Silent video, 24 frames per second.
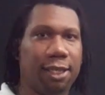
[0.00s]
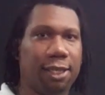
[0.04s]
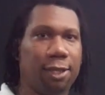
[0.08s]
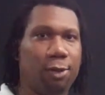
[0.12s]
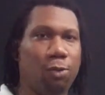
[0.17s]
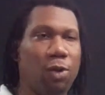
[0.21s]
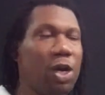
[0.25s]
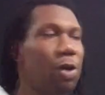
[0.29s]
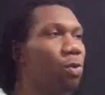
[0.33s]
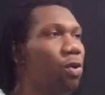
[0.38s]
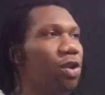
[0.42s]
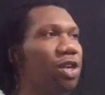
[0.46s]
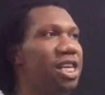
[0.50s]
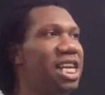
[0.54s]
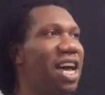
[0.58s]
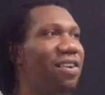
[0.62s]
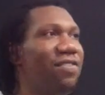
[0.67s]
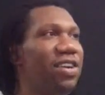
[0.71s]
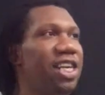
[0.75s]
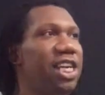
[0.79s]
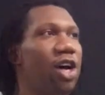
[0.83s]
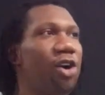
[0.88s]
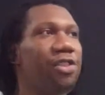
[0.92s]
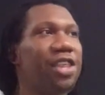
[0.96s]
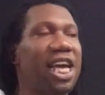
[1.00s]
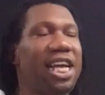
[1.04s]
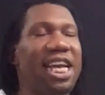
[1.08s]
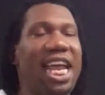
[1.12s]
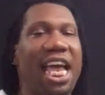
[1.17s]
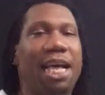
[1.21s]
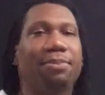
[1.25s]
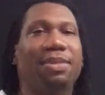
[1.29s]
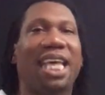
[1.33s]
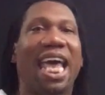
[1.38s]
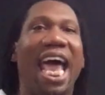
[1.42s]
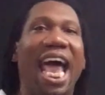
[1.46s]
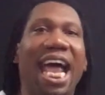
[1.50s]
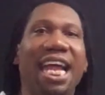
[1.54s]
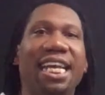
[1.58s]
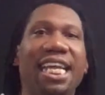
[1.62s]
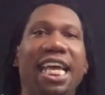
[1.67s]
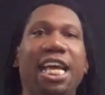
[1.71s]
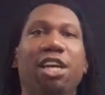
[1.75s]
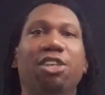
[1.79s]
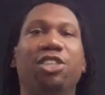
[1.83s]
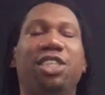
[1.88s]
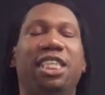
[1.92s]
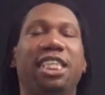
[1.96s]
We will never know their names. And
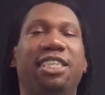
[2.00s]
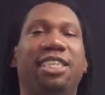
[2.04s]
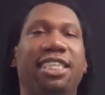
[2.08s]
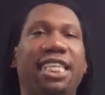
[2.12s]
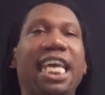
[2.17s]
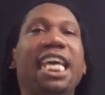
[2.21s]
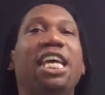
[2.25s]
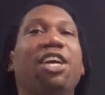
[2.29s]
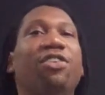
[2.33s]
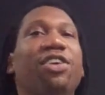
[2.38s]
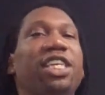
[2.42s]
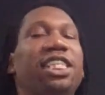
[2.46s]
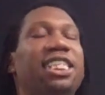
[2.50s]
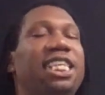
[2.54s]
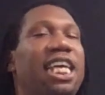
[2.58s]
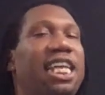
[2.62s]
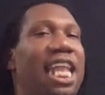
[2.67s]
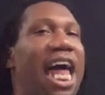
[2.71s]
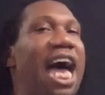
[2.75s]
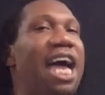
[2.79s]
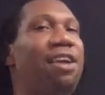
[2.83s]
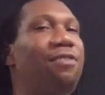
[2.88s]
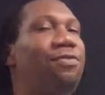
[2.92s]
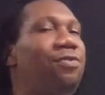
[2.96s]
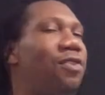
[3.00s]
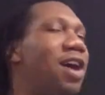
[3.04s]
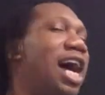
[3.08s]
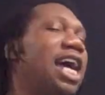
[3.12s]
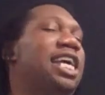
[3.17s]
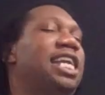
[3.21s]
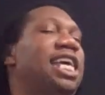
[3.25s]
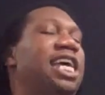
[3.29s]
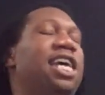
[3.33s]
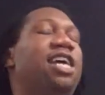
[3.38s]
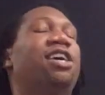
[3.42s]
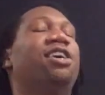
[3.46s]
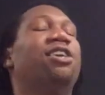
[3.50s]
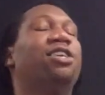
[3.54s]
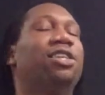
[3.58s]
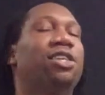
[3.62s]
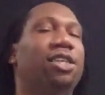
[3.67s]
here's the secret to life right here.